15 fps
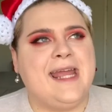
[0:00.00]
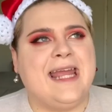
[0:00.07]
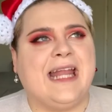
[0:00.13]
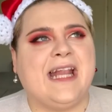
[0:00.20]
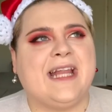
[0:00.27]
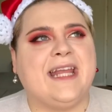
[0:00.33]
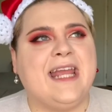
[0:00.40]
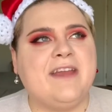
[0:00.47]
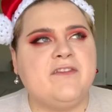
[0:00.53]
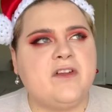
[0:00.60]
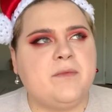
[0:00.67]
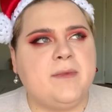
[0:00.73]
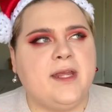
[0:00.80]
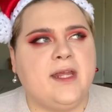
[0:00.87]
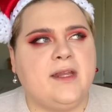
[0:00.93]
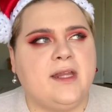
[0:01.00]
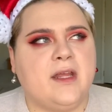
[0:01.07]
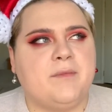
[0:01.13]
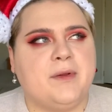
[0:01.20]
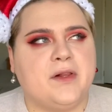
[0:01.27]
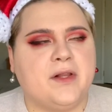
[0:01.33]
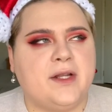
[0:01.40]
it's given me the
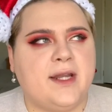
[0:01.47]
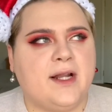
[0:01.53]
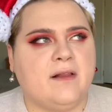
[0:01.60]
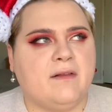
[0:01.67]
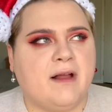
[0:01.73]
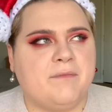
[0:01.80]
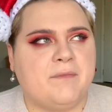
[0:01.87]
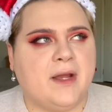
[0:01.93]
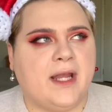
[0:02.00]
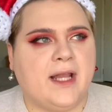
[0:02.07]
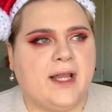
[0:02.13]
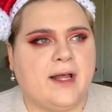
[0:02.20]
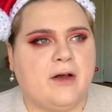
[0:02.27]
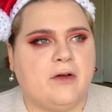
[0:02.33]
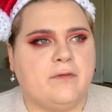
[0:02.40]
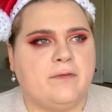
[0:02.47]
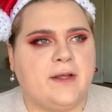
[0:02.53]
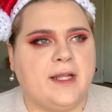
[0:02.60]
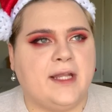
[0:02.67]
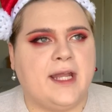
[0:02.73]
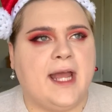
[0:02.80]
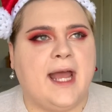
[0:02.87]
ability to love myself
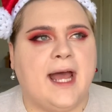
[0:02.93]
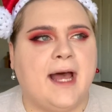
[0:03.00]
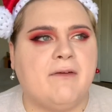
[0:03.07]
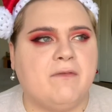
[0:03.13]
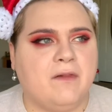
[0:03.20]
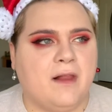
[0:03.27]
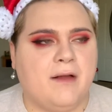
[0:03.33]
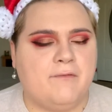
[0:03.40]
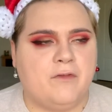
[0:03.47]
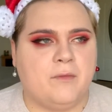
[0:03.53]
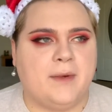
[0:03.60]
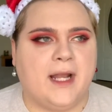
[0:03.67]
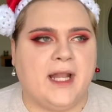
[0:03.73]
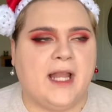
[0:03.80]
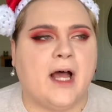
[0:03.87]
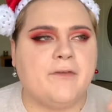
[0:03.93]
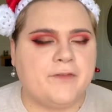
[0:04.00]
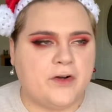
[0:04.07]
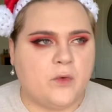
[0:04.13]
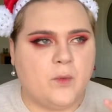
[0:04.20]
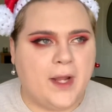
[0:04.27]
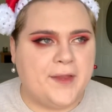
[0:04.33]
and to have love for myself in
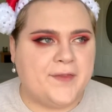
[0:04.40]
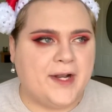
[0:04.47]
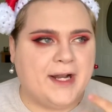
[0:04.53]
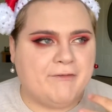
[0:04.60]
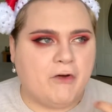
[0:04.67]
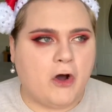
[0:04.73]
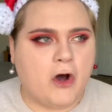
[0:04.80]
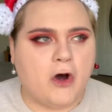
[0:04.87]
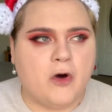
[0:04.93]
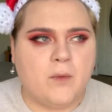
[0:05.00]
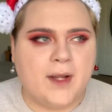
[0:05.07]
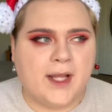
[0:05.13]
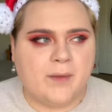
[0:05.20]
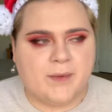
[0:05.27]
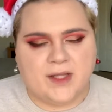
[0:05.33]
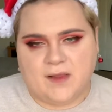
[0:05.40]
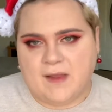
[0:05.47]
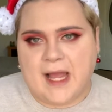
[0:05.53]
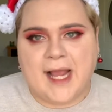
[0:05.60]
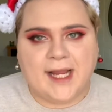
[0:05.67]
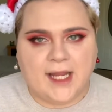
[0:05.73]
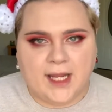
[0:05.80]
a way that I've always been
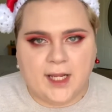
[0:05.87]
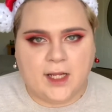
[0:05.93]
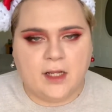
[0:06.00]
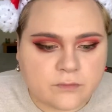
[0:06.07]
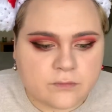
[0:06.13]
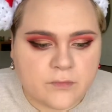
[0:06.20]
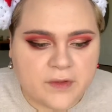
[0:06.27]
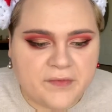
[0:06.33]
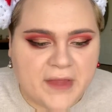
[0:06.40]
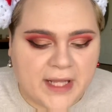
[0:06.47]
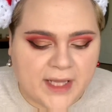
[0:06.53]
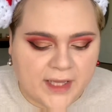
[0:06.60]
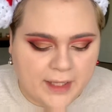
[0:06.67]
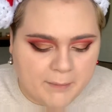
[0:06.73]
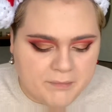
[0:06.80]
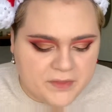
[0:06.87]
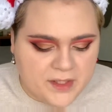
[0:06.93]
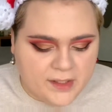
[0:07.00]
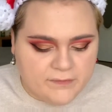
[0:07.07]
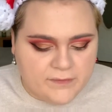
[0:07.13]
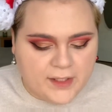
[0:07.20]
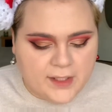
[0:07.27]
lacking. That's
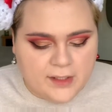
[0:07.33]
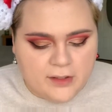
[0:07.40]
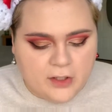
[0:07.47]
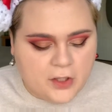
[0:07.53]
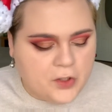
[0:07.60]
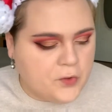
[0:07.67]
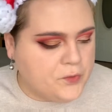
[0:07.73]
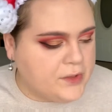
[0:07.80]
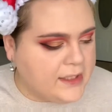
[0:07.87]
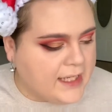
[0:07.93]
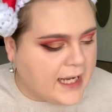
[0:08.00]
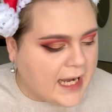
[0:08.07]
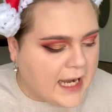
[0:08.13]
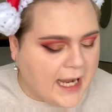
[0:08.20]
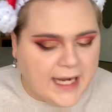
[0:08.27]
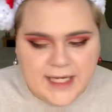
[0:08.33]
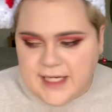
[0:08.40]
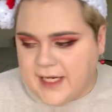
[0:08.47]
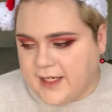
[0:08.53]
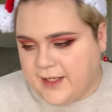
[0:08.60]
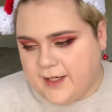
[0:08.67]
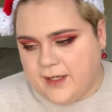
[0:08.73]
something that not only I
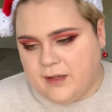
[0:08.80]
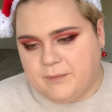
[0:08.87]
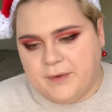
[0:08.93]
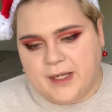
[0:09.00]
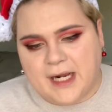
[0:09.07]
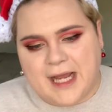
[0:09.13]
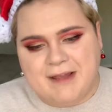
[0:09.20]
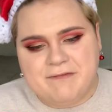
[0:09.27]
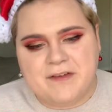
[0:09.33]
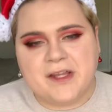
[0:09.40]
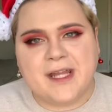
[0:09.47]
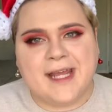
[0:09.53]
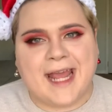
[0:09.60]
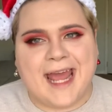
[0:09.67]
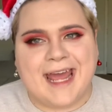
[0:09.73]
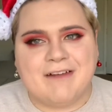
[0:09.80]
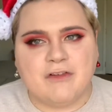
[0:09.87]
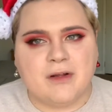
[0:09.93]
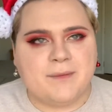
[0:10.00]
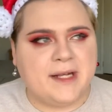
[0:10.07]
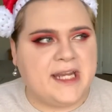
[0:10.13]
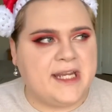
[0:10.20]
needed, but I feel like
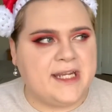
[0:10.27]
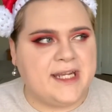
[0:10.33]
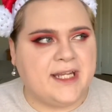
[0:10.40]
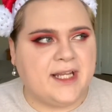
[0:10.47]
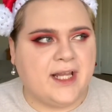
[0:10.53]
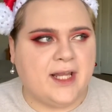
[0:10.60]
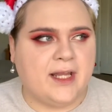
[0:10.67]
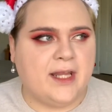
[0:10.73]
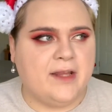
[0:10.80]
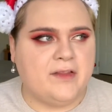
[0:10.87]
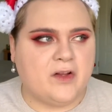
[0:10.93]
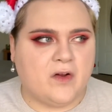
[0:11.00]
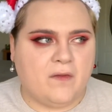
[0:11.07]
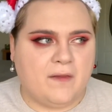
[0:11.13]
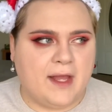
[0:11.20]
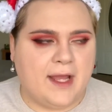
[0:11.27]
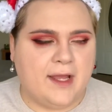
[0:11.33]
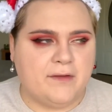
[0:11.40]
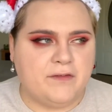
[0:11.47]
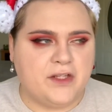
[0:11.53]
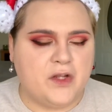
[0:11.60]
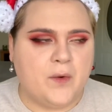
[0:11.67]
everybody needs in their
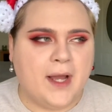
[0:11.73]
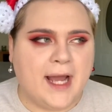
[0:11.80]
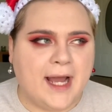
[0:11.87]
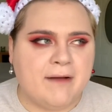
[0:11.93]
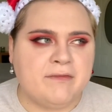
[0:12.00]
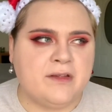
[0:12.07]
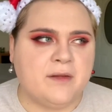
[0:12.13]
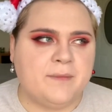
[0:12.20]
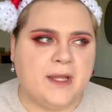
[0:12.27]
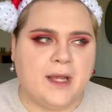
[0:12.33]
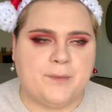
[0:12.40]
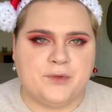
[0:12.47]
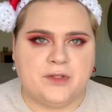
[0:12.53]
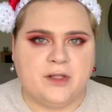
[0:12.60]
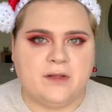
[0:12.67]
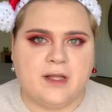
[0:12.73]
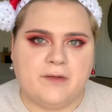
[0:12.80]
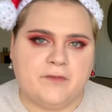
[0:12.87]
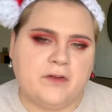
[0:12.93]
life. You have to be able to love